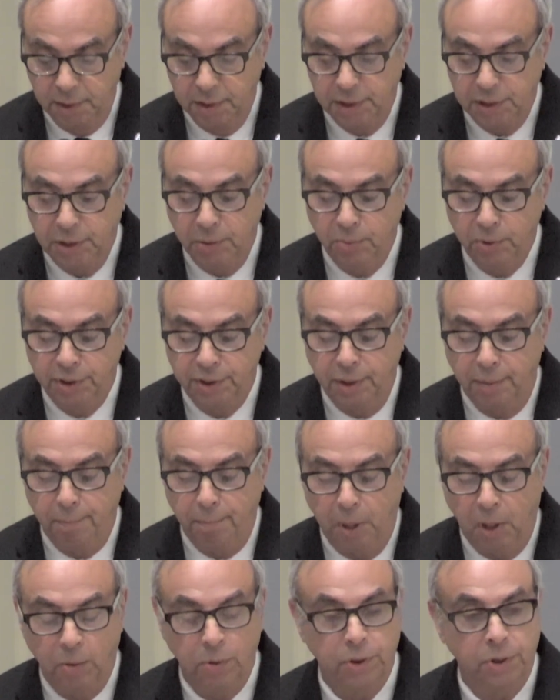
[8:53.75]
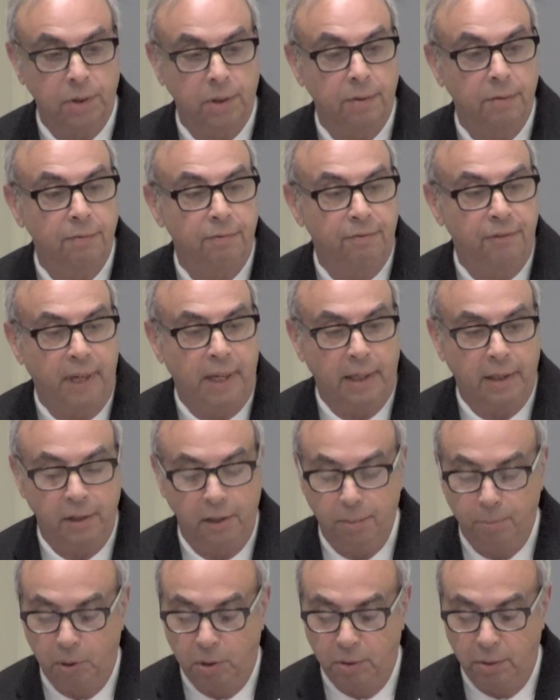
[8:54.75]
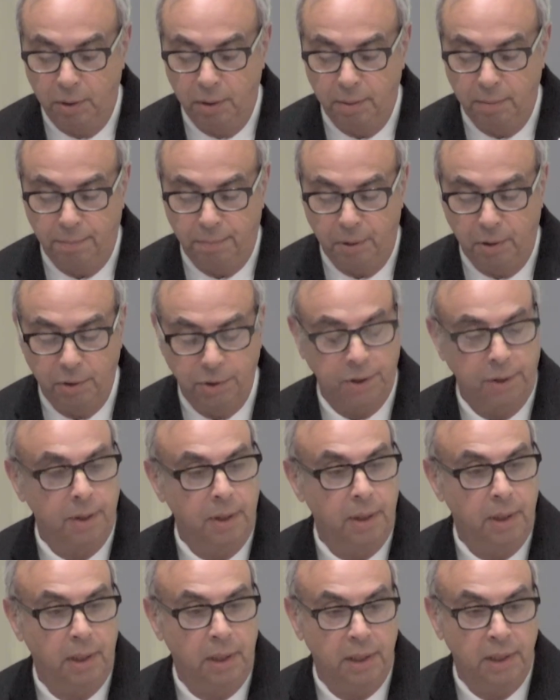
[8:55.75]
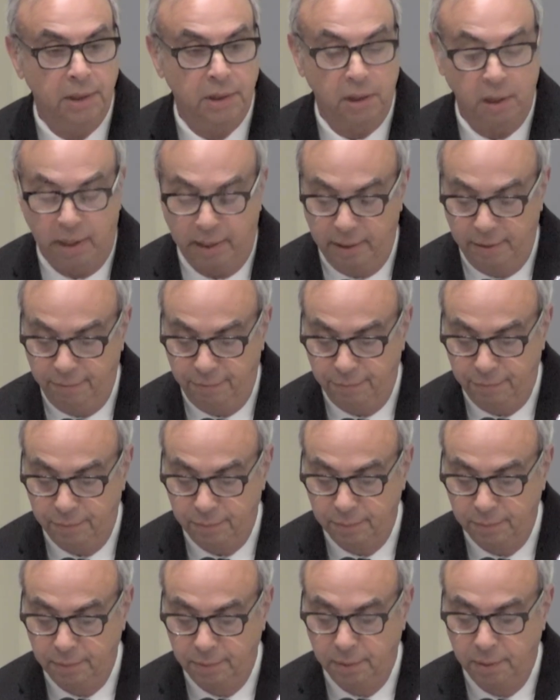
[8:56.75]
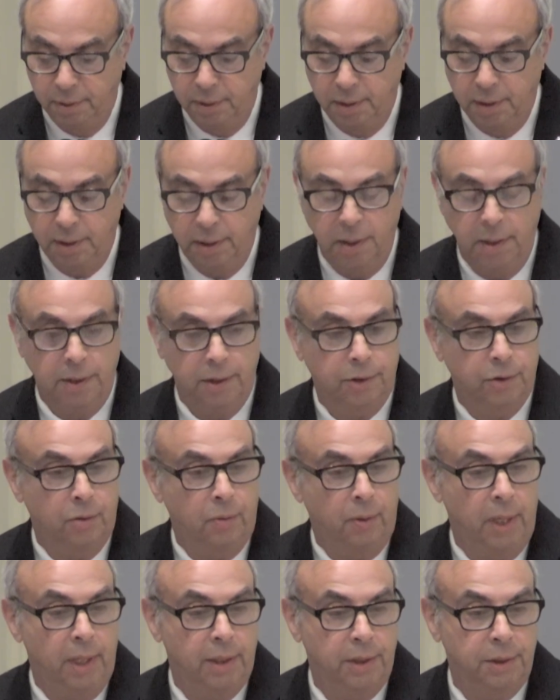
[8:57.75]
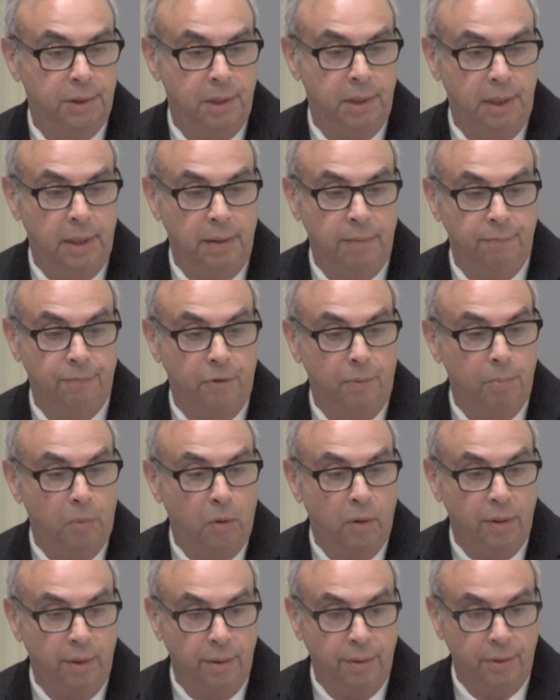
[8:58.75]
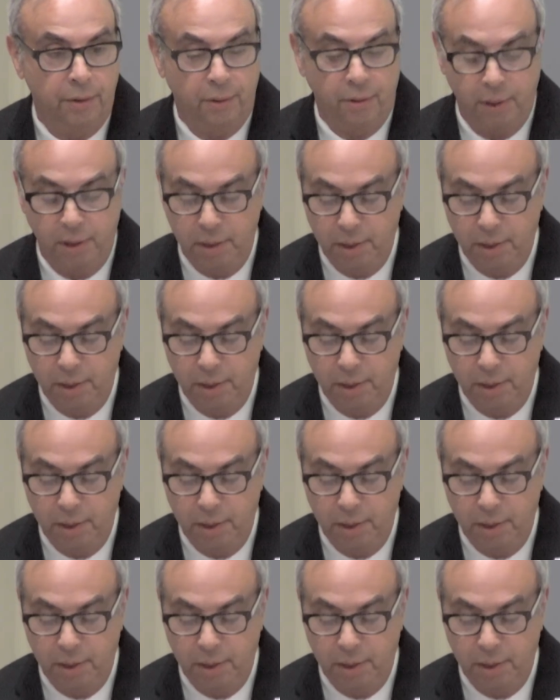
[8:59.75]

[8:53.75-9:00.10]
She was the most valuable person in his life, his greatest team for more than 30